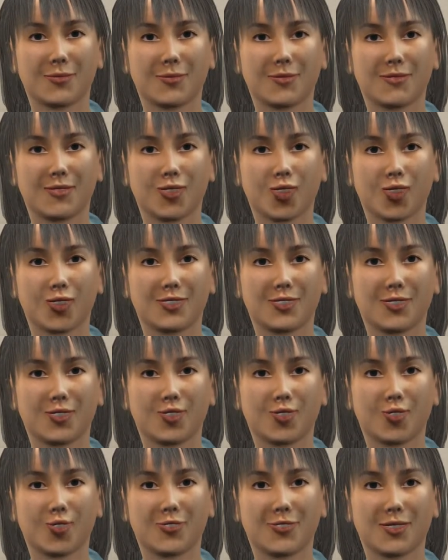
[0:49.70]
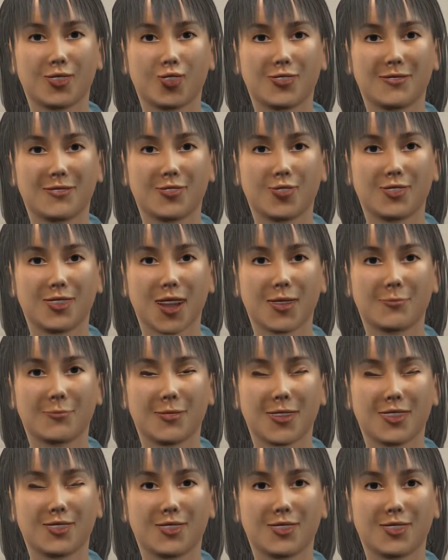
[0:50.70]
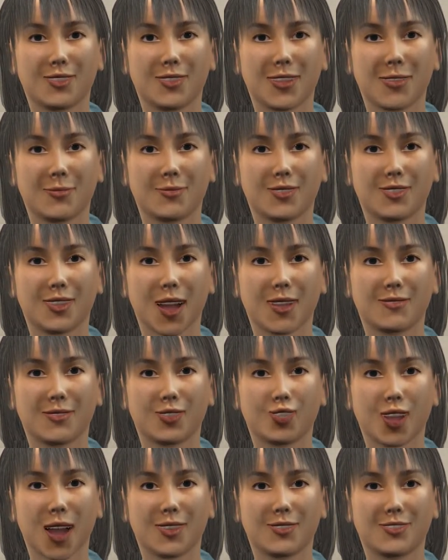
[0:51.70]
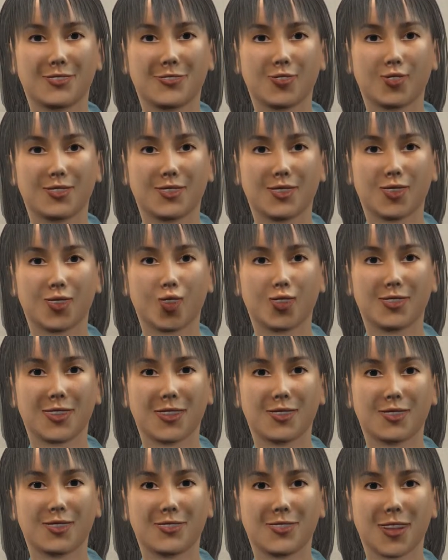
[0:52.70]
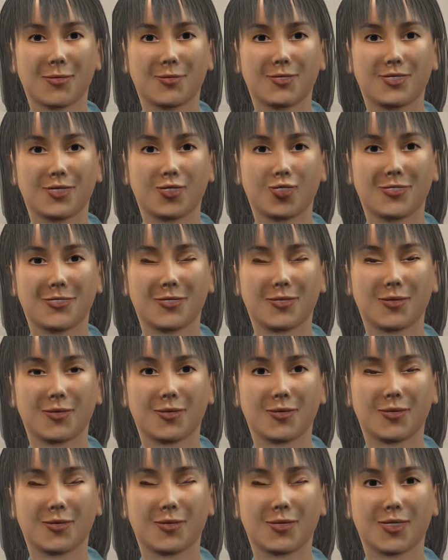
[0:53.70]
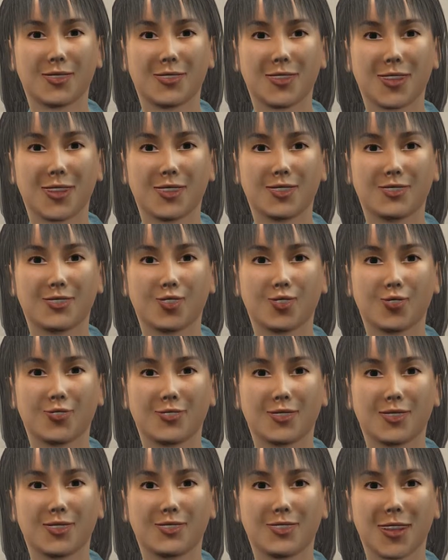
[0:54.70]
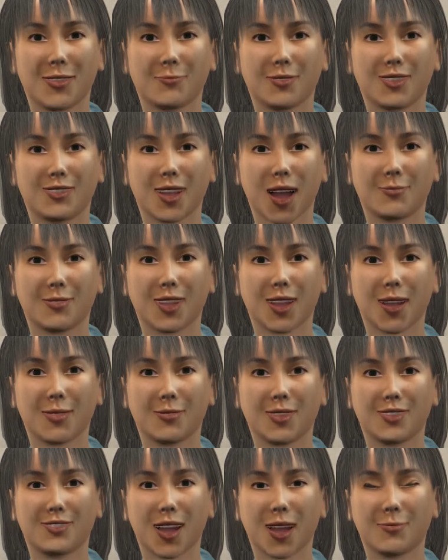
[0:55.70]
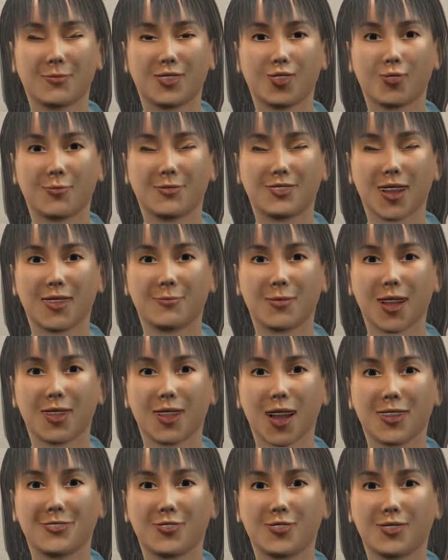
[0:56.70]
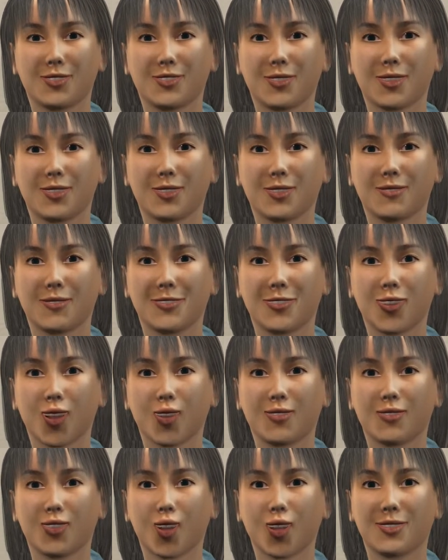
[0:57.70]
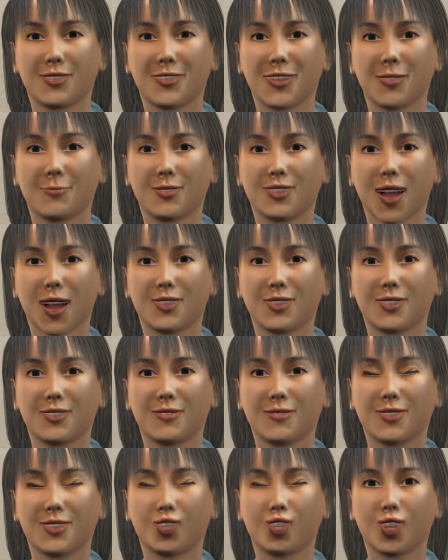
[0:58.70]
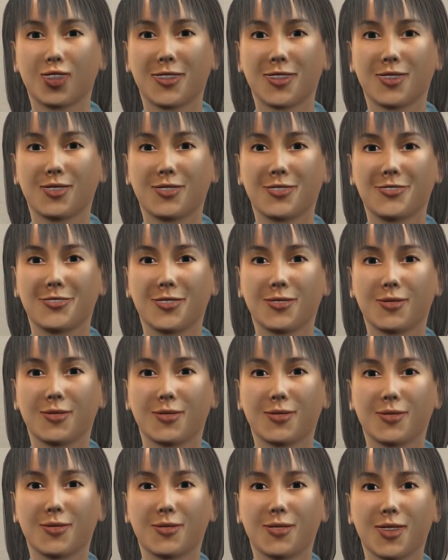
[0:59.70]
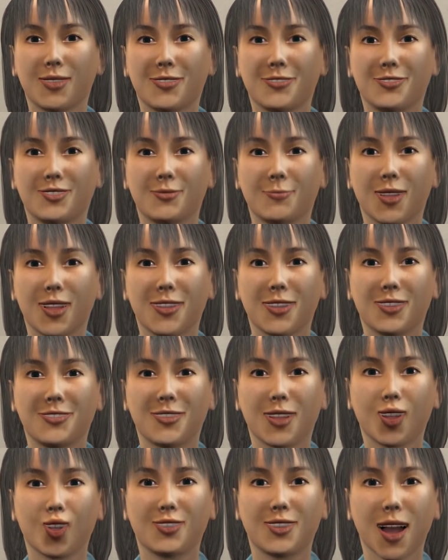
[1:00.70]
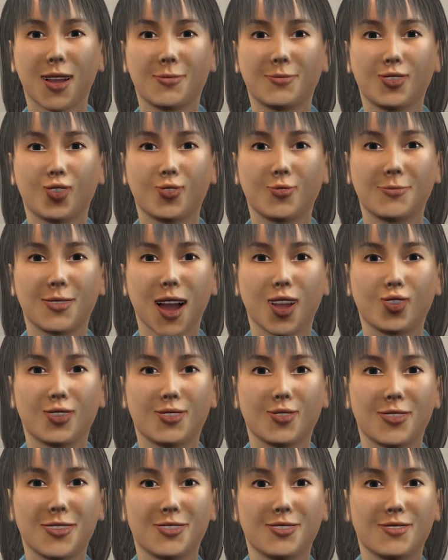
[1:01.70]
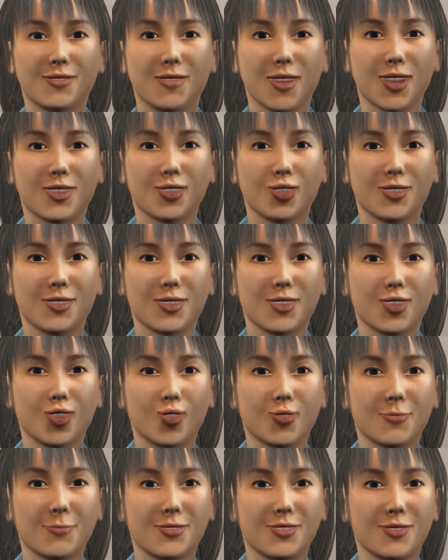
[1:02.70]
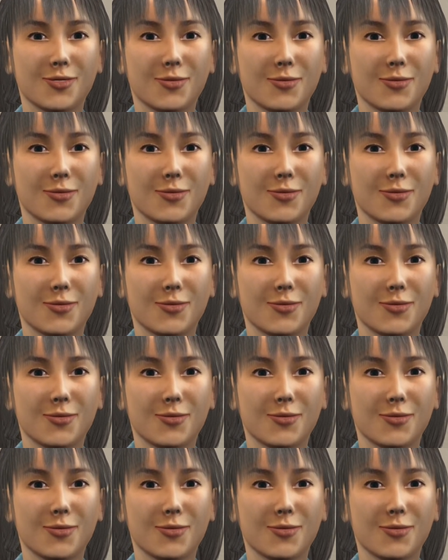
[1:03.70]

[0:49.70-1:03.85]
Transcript: First, we'll review some basic naming conventions used in organic chemistry. Next, we'll examine some common subgroups of molecules that give the overall chemical its functionality. These molecular subgroups are known as functional groups.